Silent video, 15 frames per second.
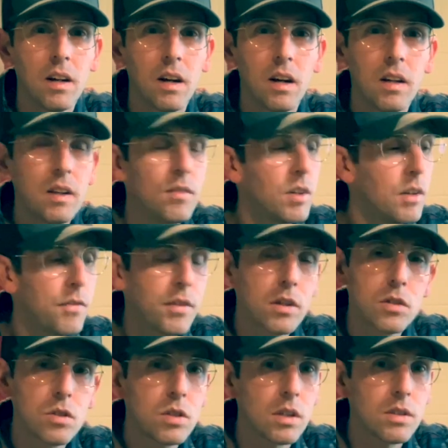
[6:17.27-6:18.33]
Even if
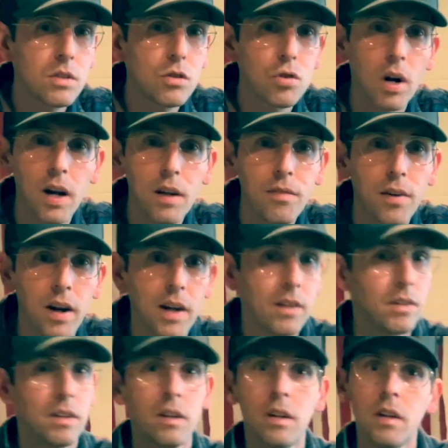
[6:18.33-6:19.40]
you're just dry
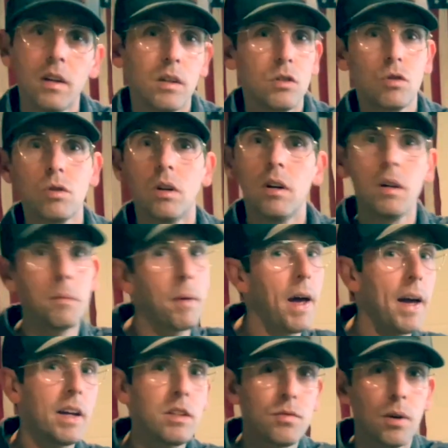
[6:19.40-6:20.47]
firing, drawing
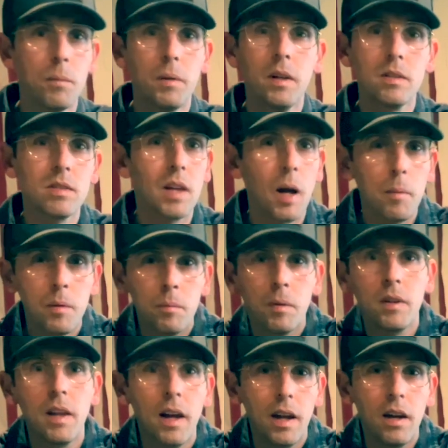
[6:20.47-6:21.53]
mags from it, slapping
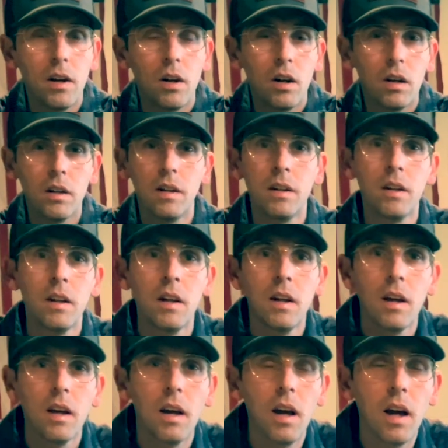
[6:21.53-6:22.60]
them in the AR
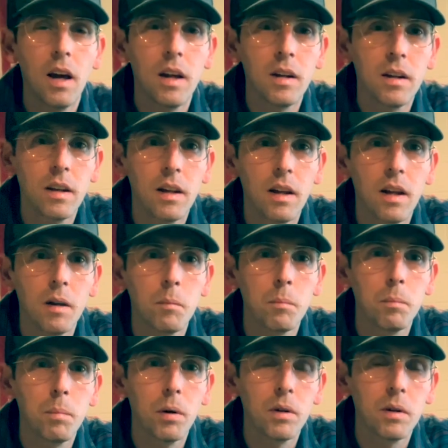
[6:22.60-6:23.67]
and
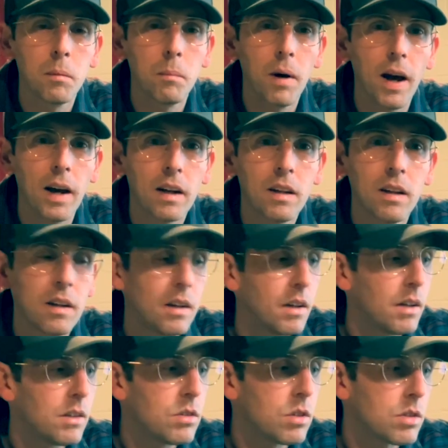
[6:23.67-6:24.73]
putting them back
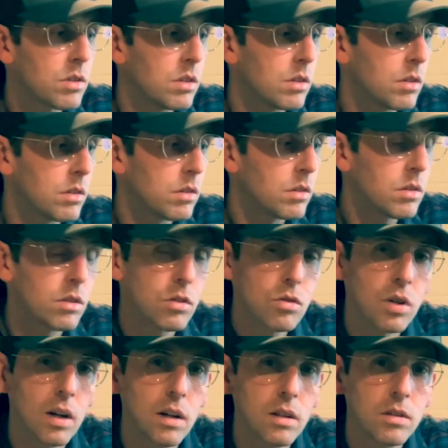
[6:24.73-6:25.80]
just to
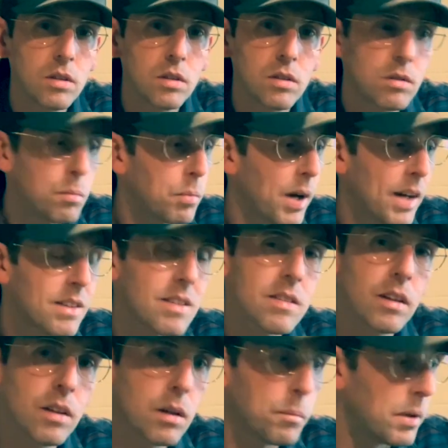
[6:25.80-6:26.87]
try to practice
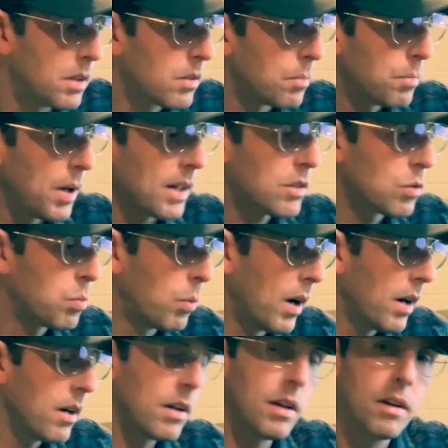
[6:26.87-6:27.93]
a little bit, to practice
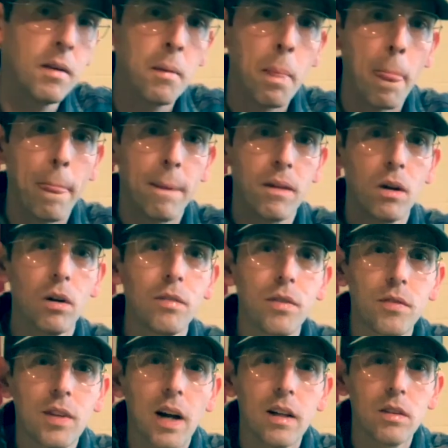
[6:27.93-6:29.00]
wearing it. If
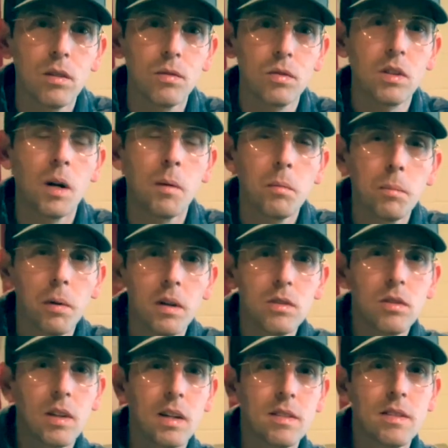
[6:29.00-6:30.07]
you've got those cummerbunds,
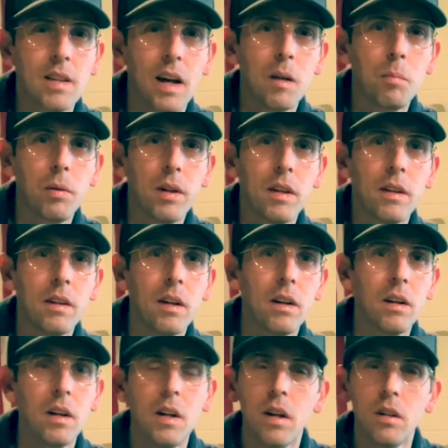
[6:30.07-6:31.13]
you got a side plate in
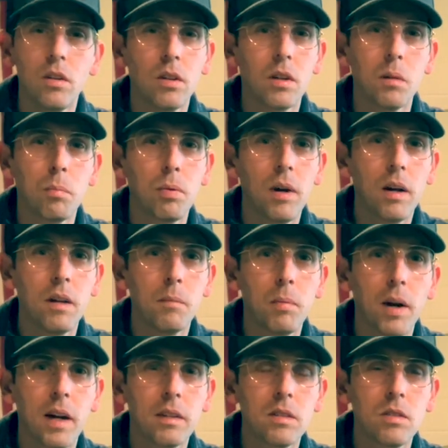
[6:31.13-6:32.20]
there, you're going to
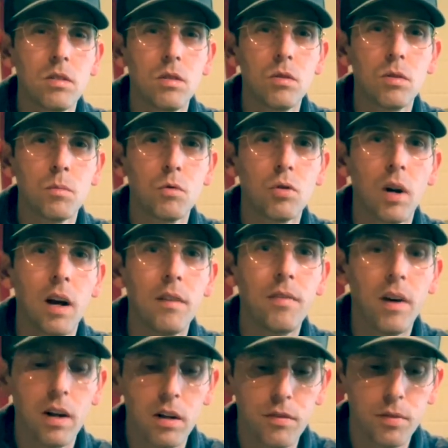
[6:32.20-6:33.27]
practice, do some dry
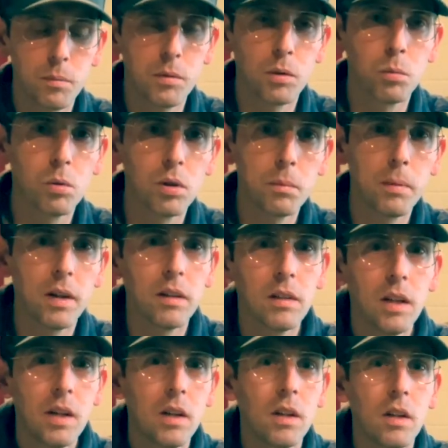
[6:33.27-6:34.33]
fire from your war belt.
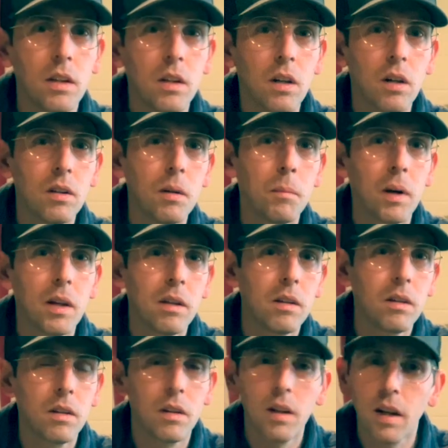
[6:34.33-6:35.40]
You
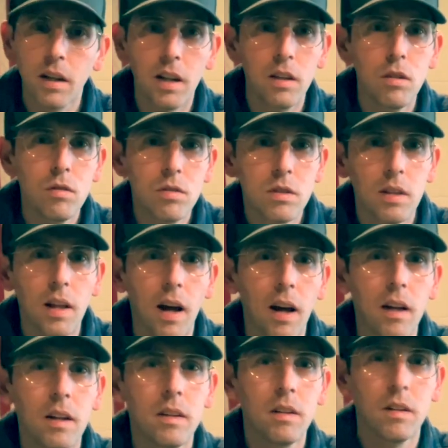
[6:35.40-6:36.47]
got to get used to
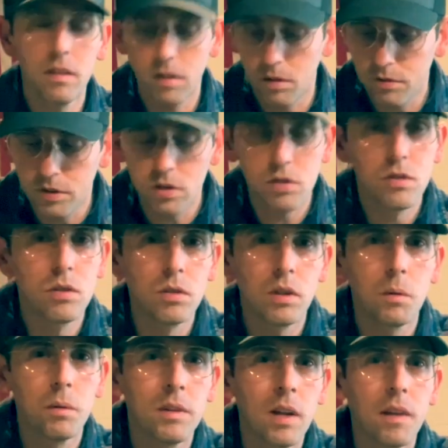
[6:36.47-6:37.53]
that. If you're just doing
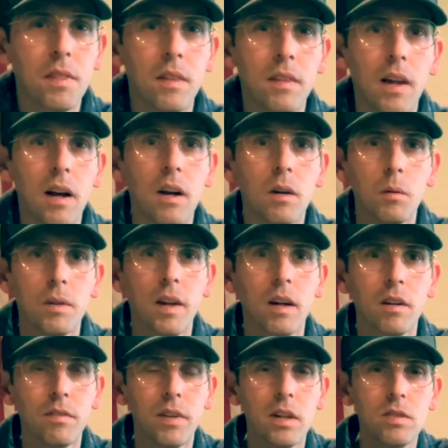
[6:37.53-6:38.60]
it with nothing there, without
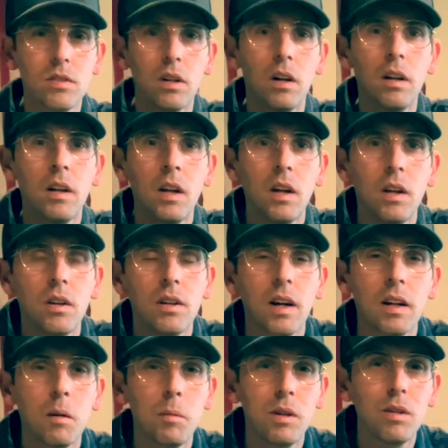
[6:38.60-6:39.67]
a vest on, you're
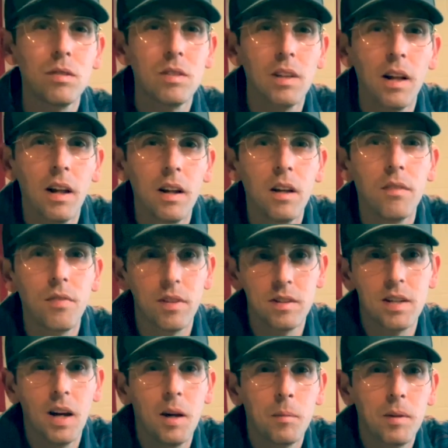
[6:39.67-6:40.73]
not going to be used to that if the
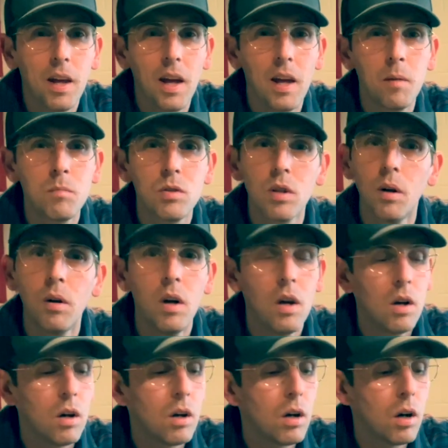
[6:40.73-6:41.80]
time came. So
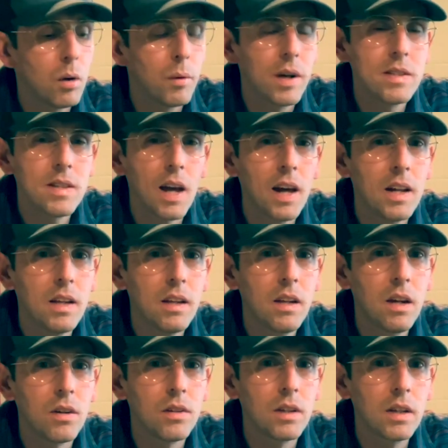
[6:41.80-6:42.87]
always, any
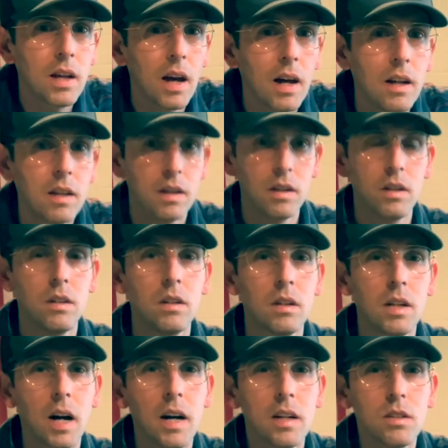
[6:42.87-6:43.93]
gear you get, you
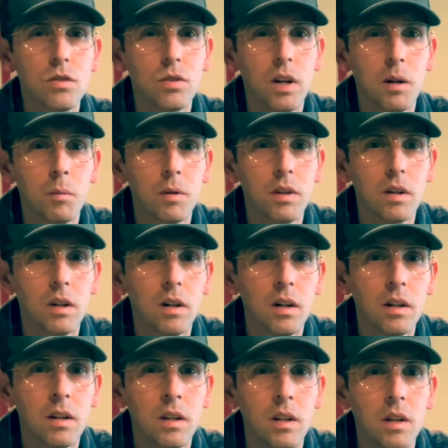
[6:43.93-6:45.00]
got to train with it
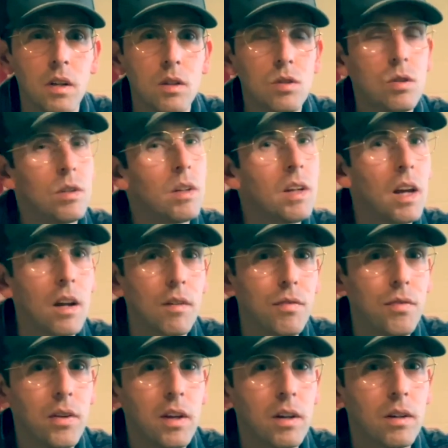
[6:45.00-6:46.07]
on so you get a
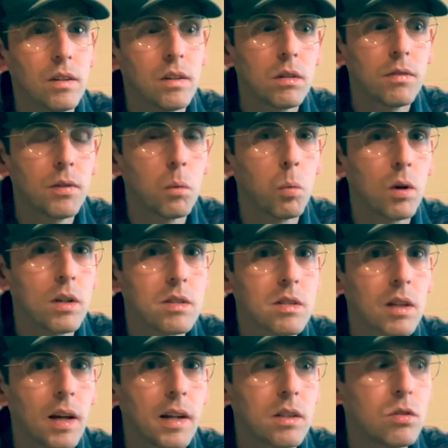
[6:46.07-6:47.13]
feel for what it's
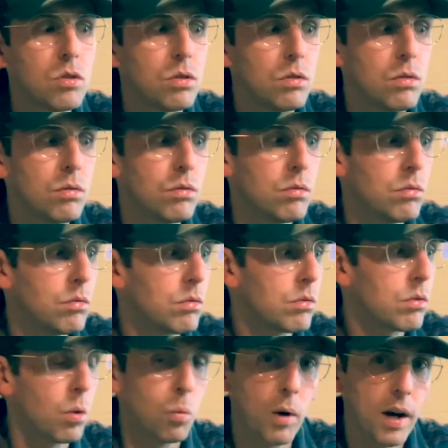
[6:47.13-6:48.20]
like to
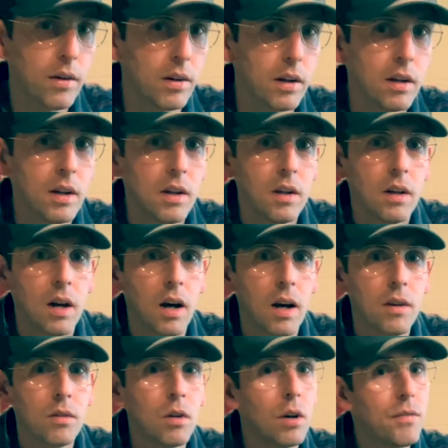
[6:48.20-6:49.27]
wear it. I
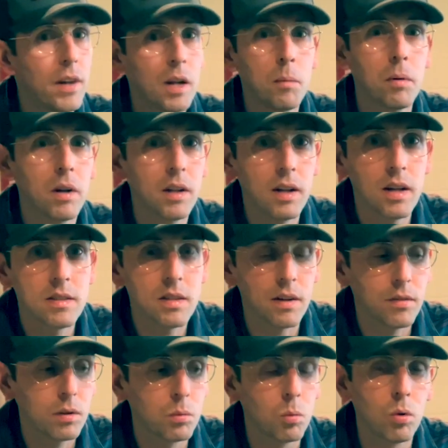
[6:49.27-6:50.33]
don't know if anybody has
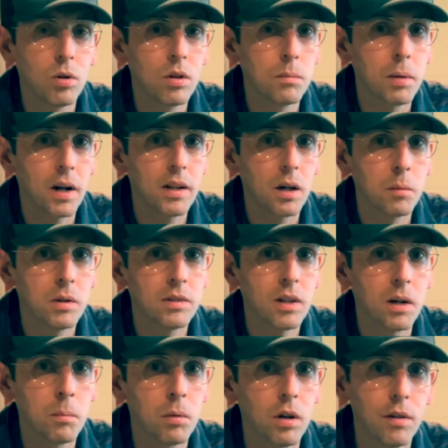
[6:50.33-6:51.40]
ever worn body armor and
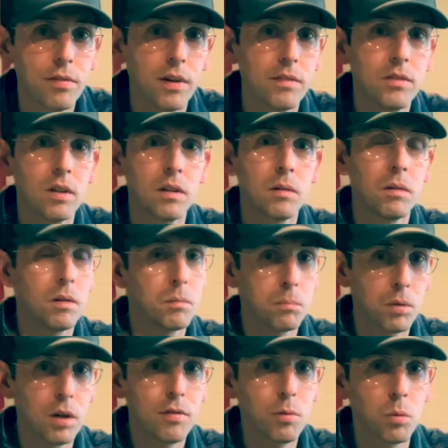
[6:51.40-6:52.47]
done a Murph. I've done a
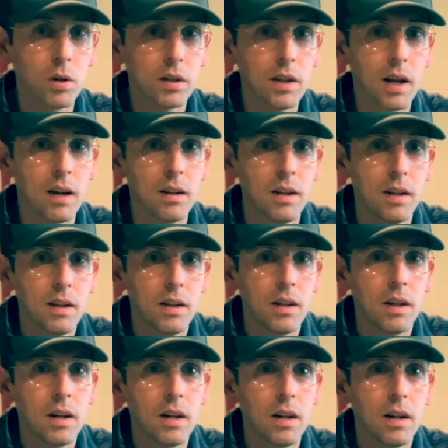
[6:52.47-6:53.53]
Murph workout.
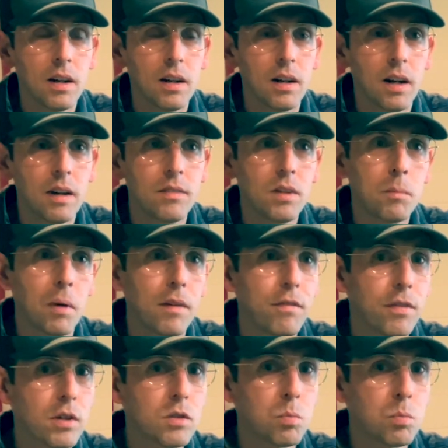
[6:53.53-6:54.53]
I did my first